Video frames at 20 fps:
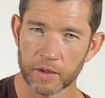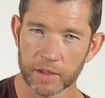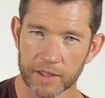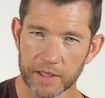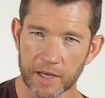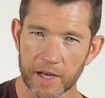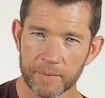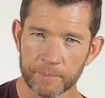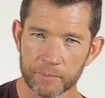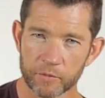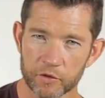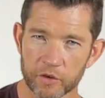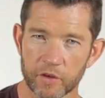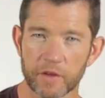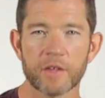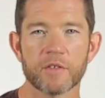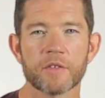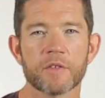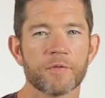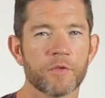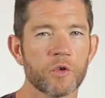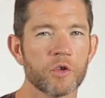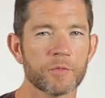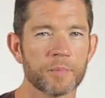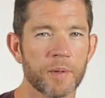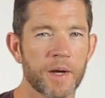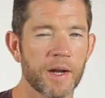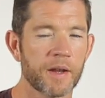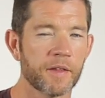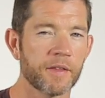Okay, so that's the
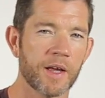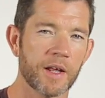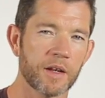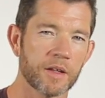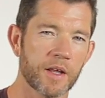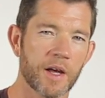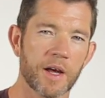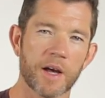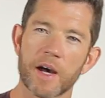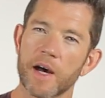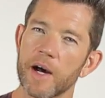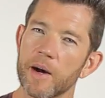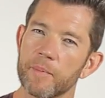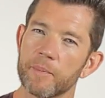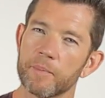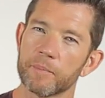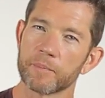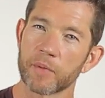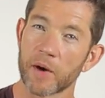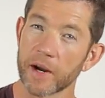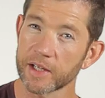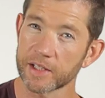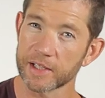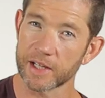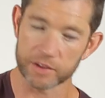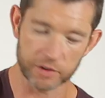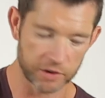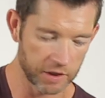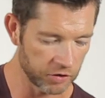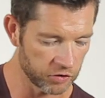first part of that, that um,
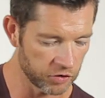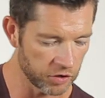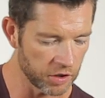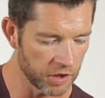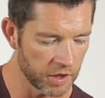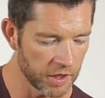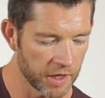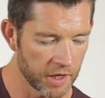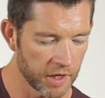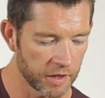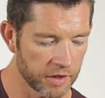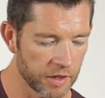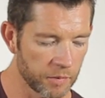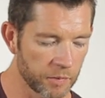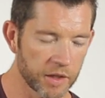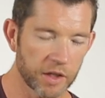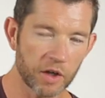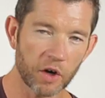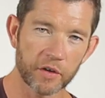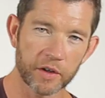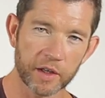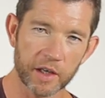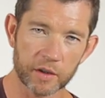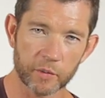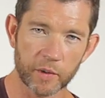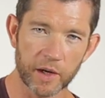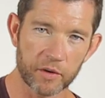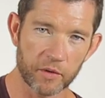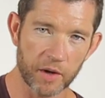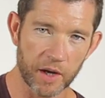breakdown section. Then we go the other
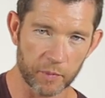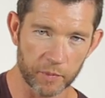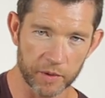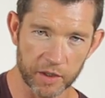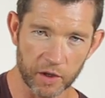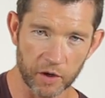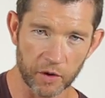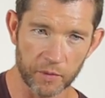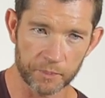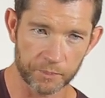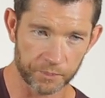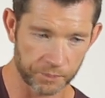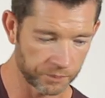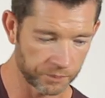way around, we go,